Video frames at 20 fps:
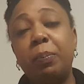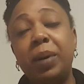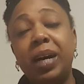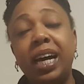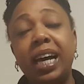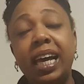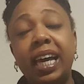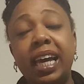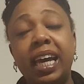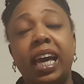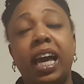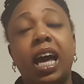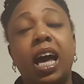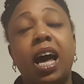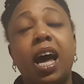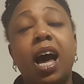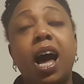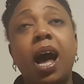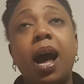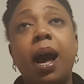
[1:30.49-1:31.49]
But
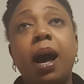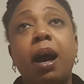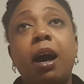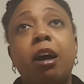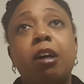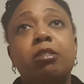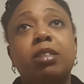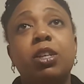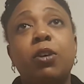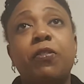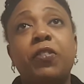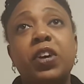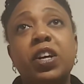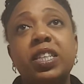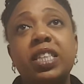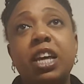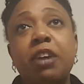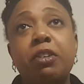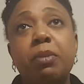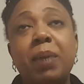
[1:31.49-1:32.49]
so
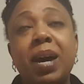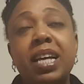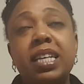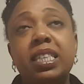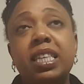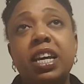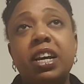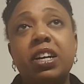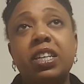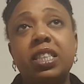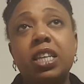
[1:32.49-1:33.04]
first everybody's there.